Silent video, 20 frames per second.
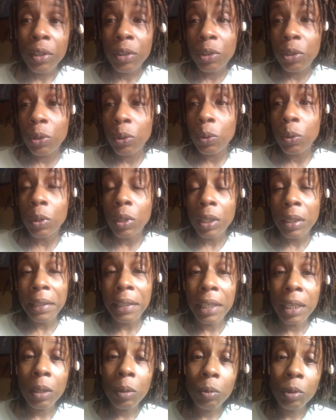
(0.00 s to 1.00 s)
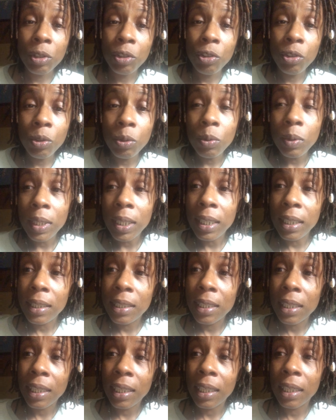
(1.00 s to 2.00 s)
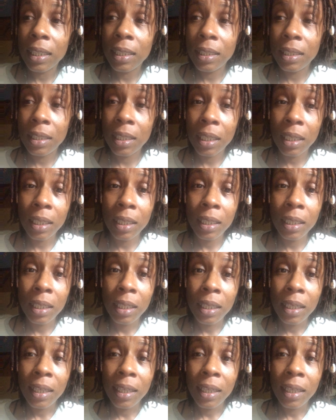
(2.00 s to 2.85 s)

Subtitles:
to get what you need to get done